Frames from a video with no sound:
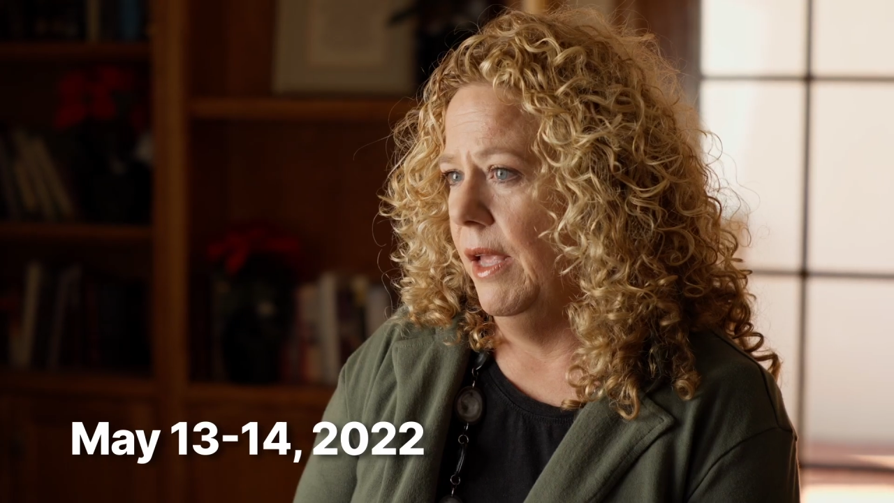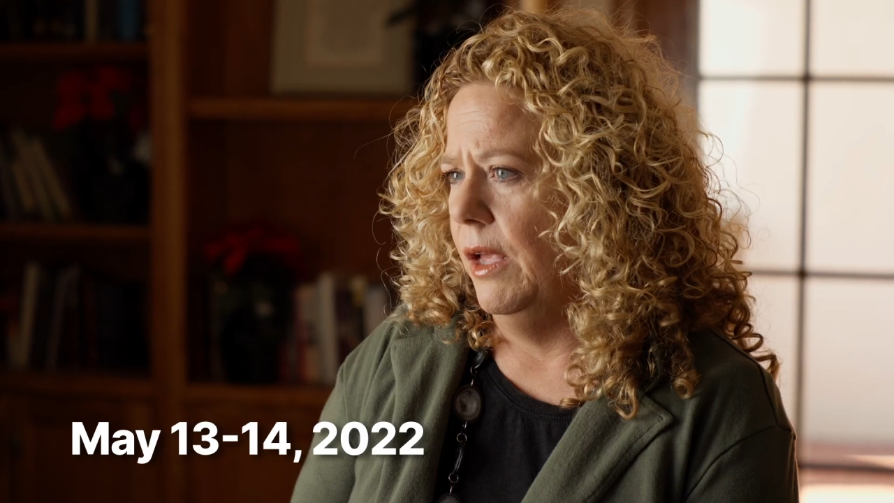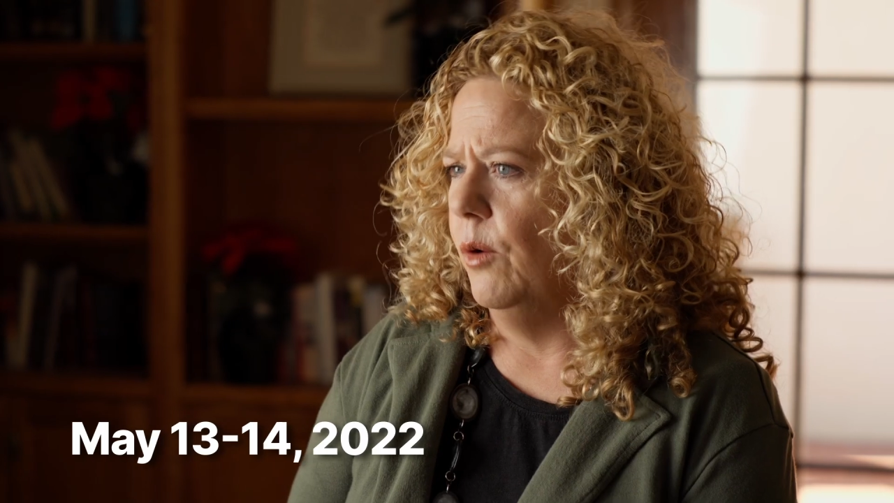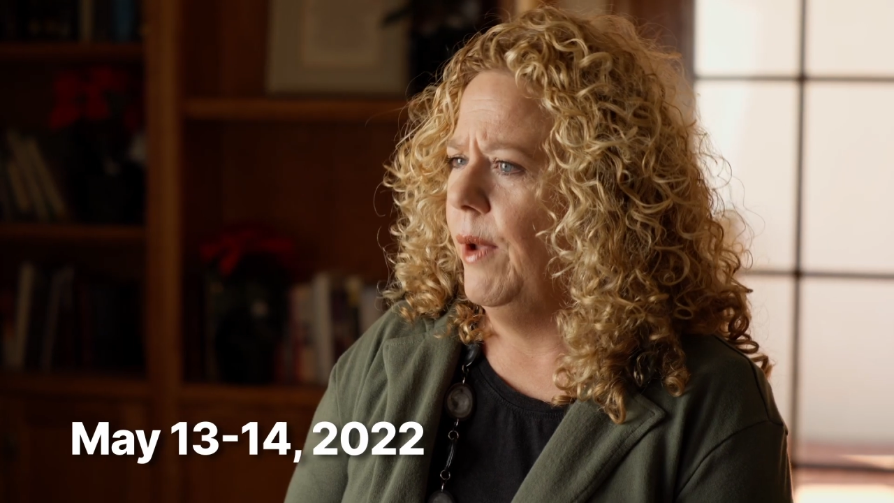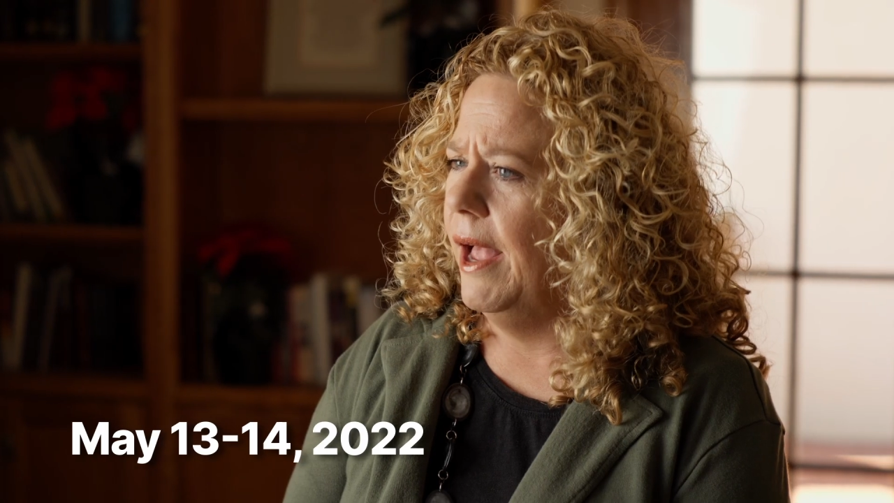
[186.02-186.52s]

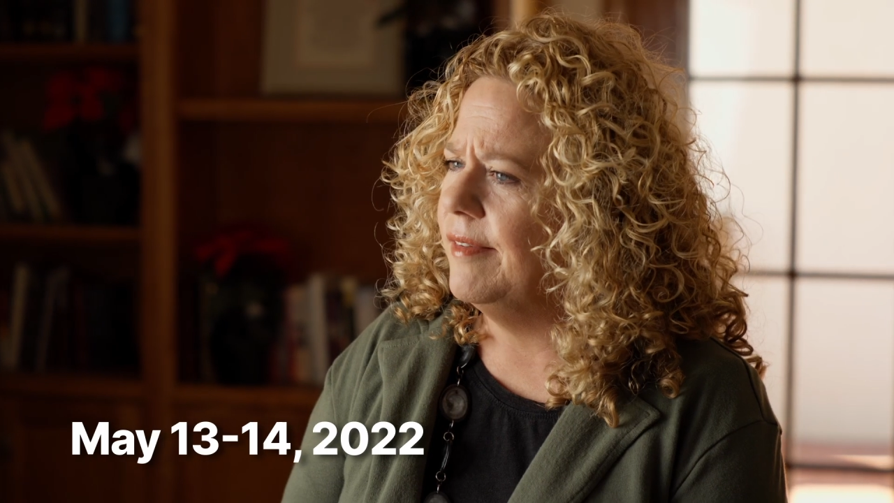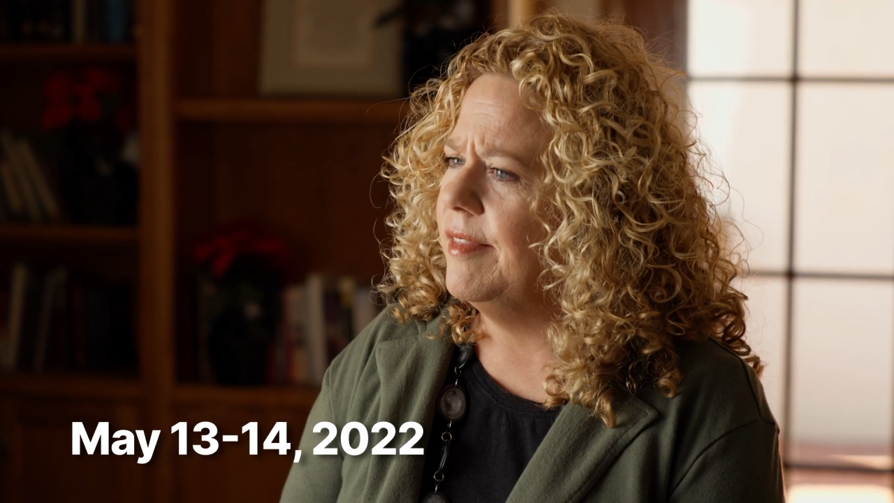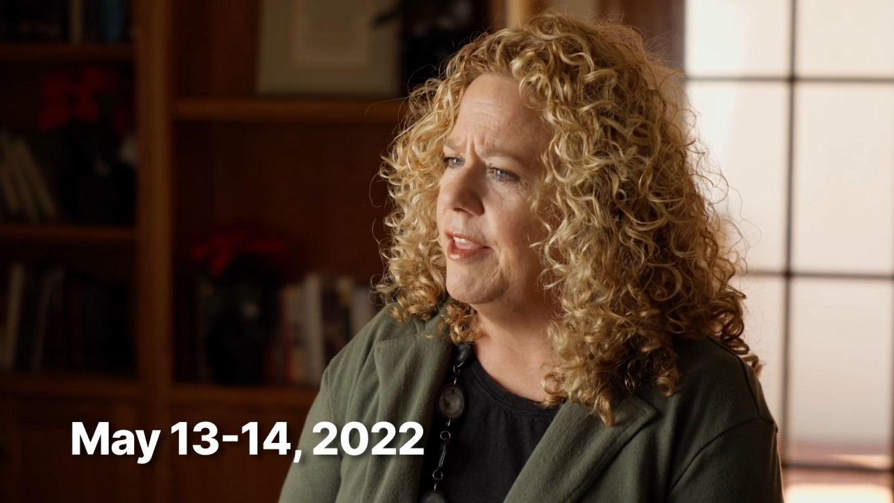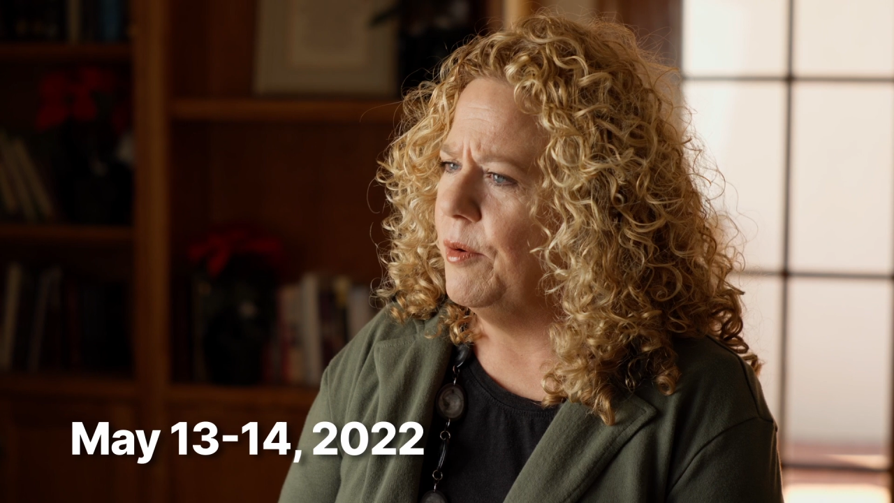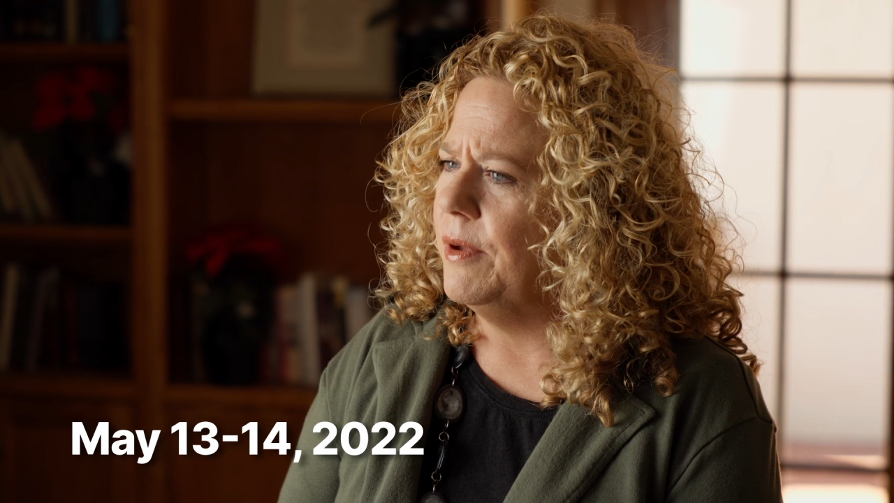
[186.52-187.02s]
We ask
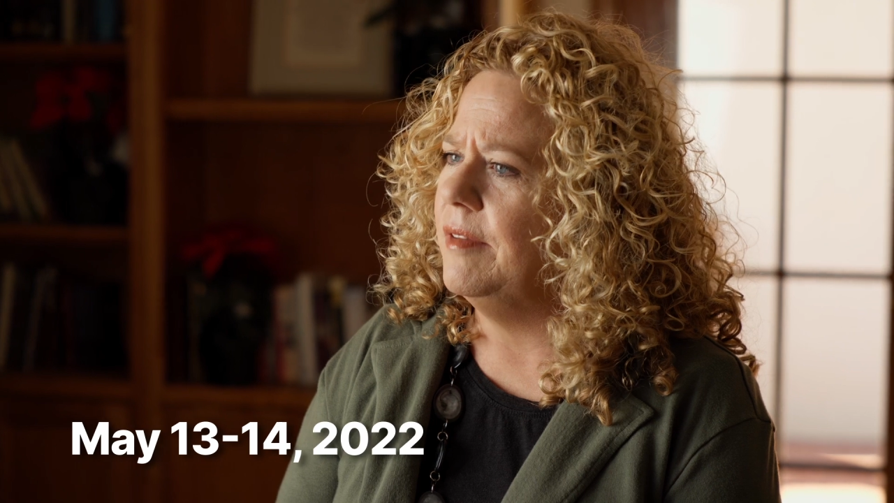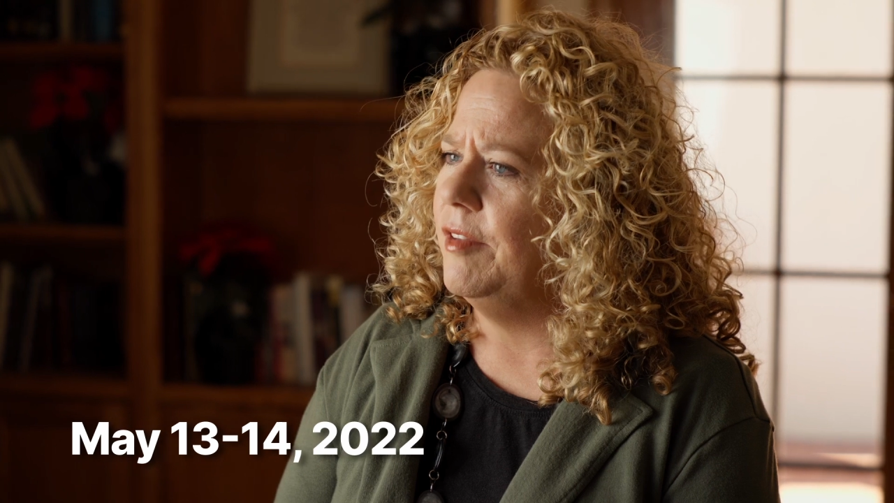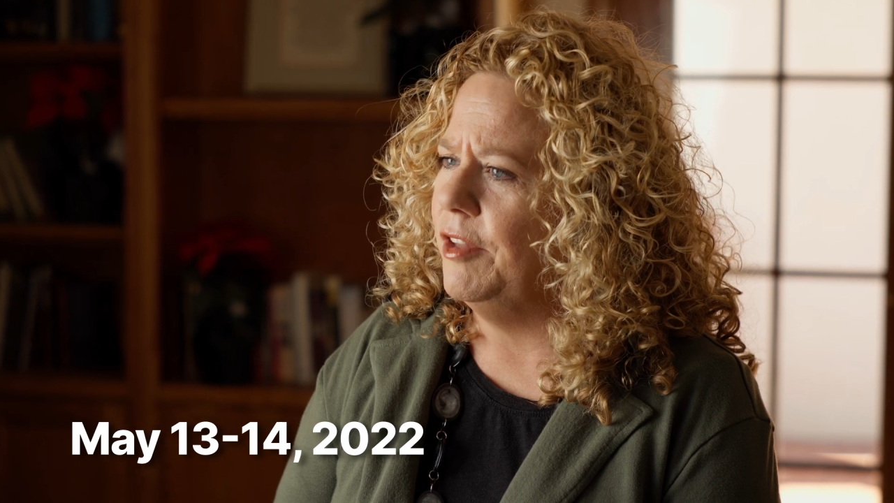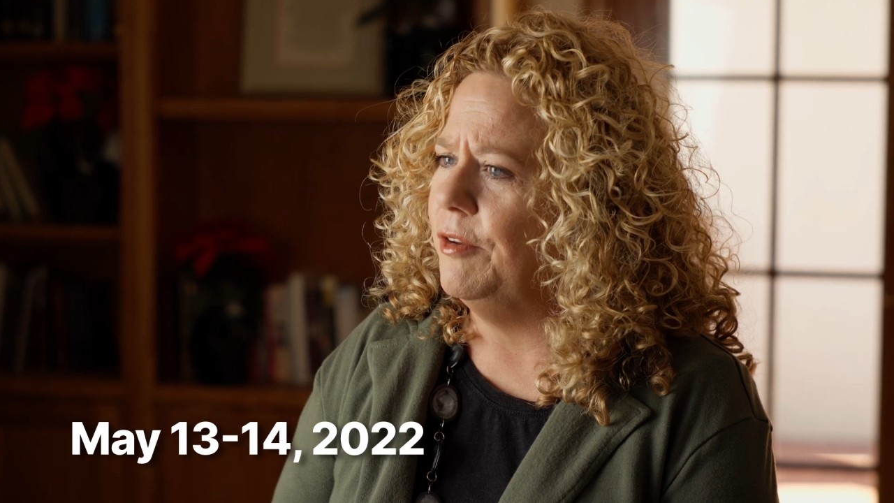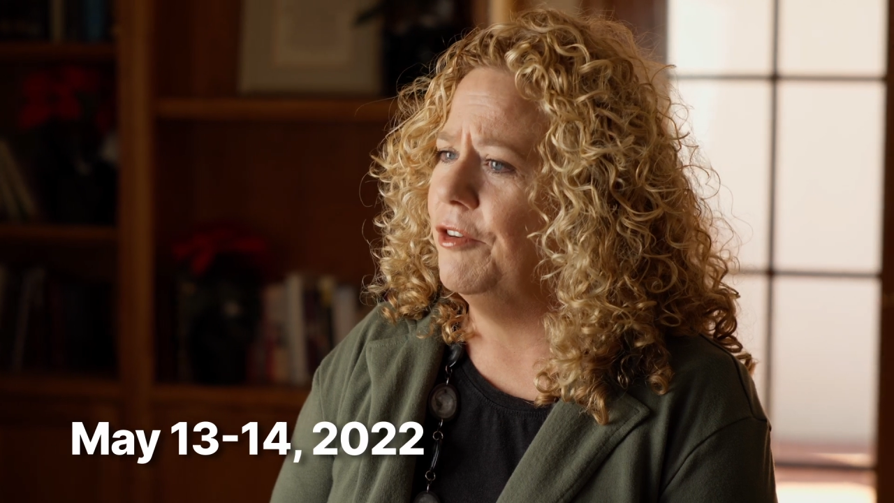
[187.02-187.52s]
that you
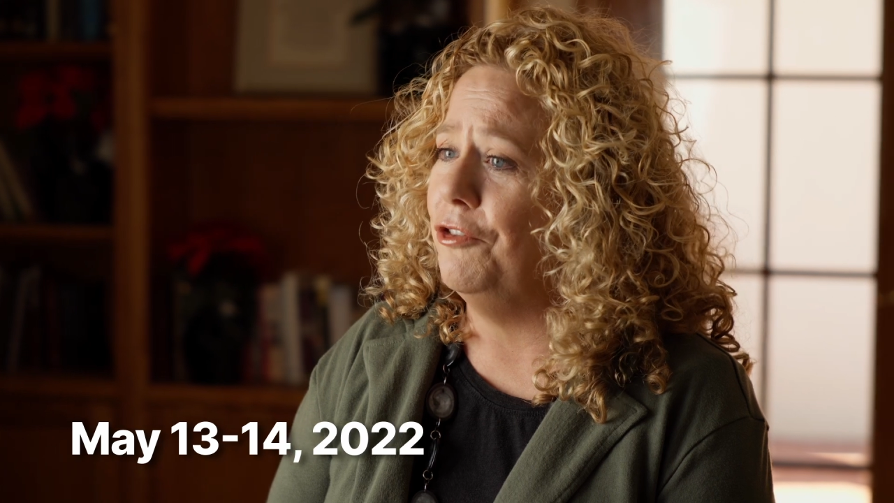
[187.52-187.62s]
continue to